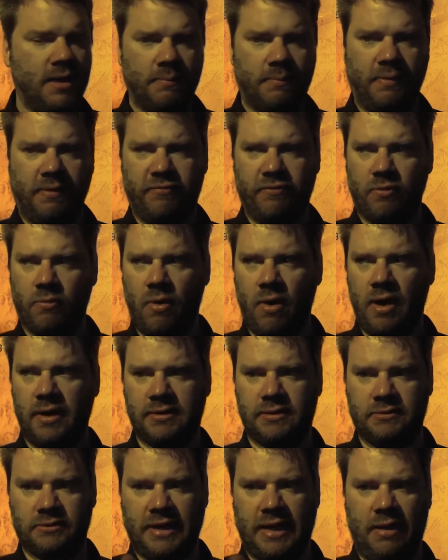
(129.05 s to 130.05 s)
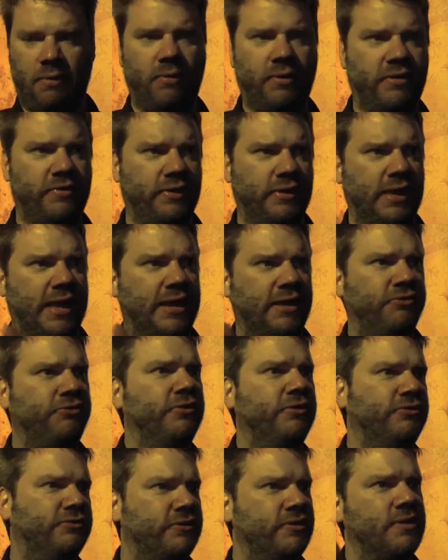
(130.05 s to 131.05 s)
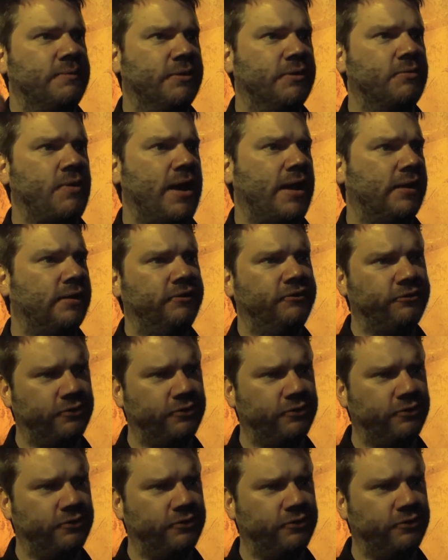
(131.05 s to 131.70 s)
but if you walk down one of the lanes, you can see them directly.